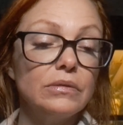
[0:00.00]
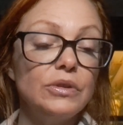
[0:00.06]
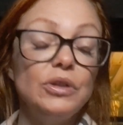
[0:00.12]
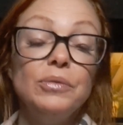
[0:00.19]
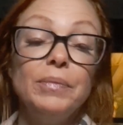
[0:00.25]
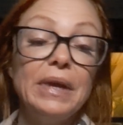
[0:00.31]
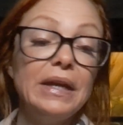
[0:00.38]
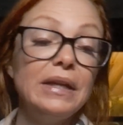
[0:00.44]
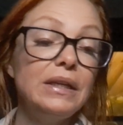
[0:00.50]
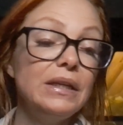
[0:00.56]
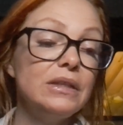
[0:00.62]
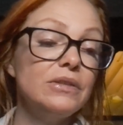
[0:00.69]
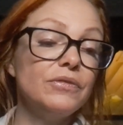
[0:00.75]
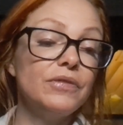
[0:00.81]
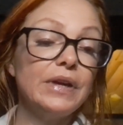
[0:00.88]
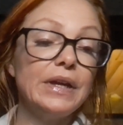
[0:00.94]
You may
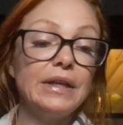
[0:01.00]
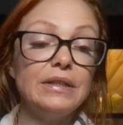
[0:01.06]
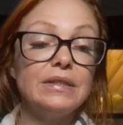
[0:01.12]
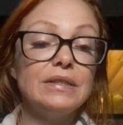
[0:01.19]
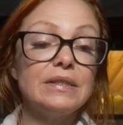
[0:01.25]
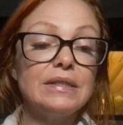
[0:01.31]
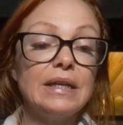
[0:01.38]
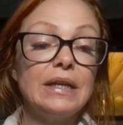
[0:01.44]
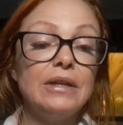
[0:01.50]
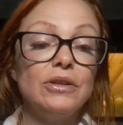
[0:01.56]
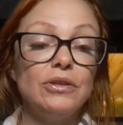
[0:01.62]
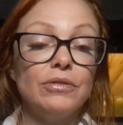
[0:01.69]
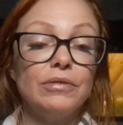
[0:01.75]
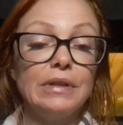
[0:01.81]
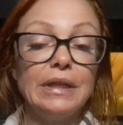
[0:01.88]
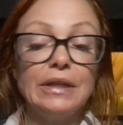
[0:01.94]
need to fight to stay in
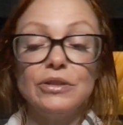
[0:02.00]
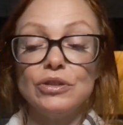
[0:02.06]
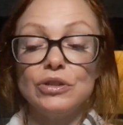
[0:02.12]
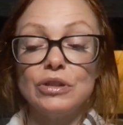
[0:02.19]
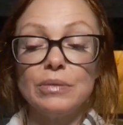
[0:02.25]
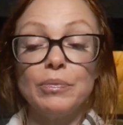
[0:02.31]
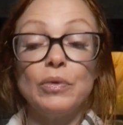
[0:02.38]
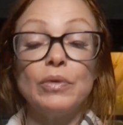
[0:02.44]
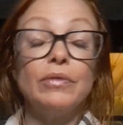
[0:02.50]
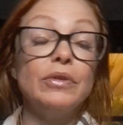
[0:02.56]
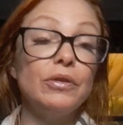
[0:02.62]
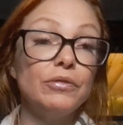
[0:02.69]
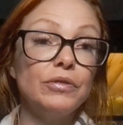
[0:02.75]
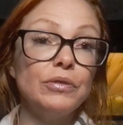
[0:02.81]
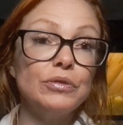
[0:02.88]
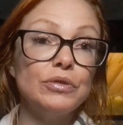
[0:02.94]
your relationship or
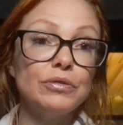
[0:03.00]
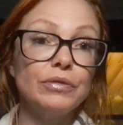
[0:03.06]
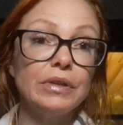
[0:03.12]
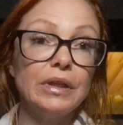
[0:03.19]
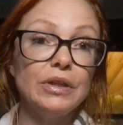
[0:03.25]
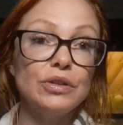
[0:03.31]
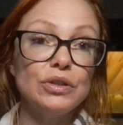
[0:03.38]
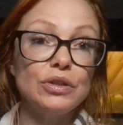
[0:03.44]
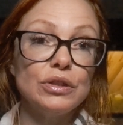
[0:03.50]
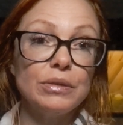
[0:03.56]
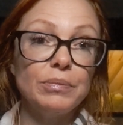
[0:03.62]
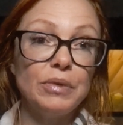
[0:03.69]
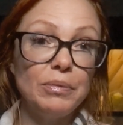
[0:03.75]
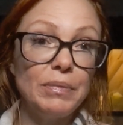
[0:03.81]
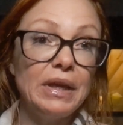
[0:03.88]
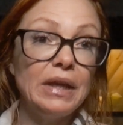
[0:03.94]
your future
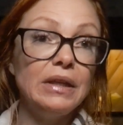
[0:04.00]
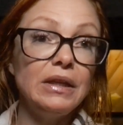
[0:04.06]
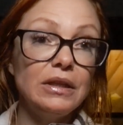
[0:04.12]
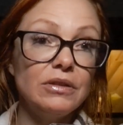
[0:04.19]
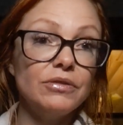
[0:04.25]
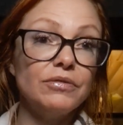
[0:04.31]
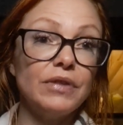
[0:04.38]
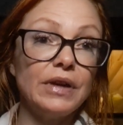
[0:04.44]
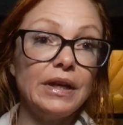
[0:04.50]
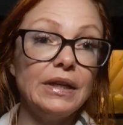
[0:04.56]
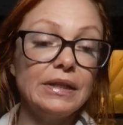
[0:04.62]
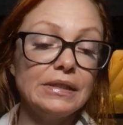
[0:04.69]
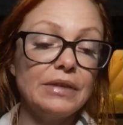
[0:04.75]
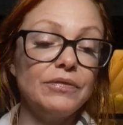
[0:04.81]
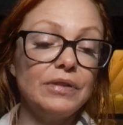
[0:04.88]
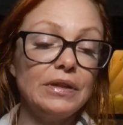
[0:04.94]
relationship. You may need to fight
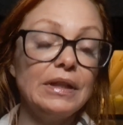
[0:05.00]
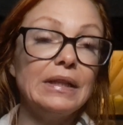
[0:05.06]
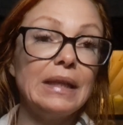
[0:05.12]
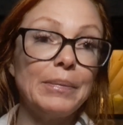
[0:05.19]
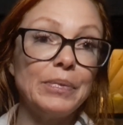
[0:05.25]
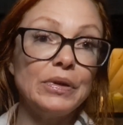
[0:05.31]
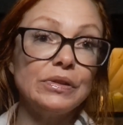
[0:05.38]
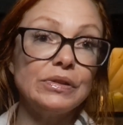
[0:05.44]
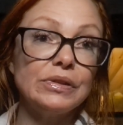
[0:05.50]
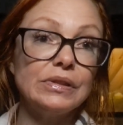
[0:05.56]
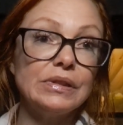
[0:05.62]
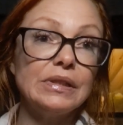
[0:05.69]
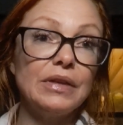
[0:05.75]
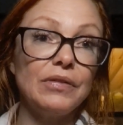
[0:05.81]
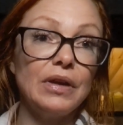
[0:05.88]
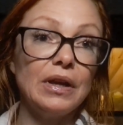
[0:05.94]
because I feel like that
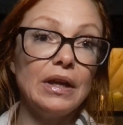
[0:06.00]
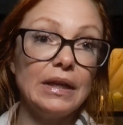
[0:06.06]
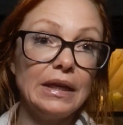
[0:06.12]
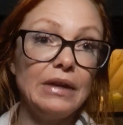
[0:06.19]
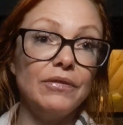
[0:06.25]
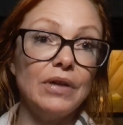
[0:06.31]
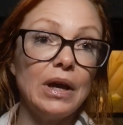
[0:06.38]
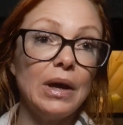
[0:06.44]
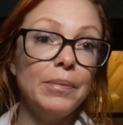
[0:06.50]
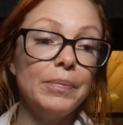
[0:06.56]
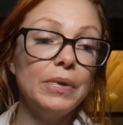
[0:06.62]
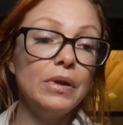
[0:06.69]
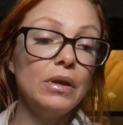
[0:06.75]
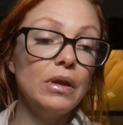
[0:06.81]
person's gonna give up